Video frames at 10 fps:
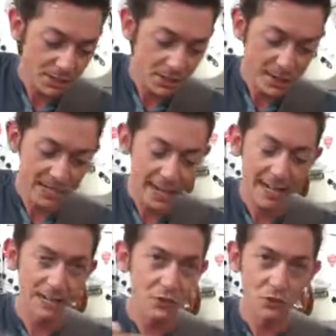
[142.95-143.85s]
So that
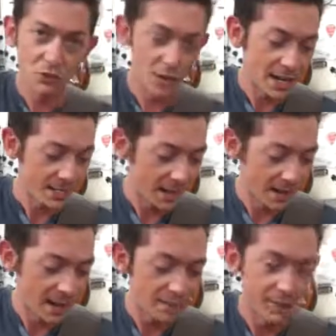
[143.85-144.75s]
kind of dries out
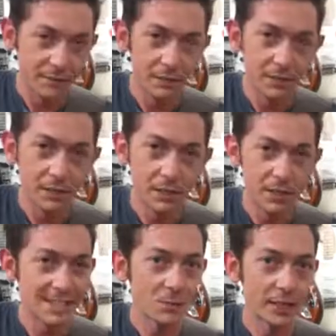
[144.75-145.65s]
a lot and
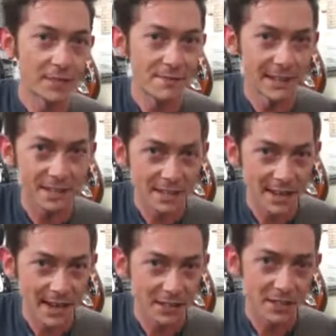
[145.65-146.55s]
doesn't really affect the
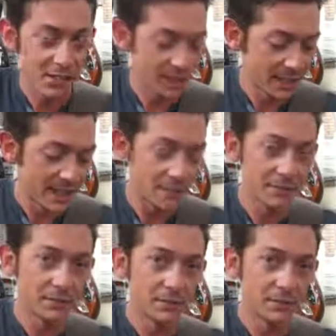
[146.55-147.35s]
sound. You still have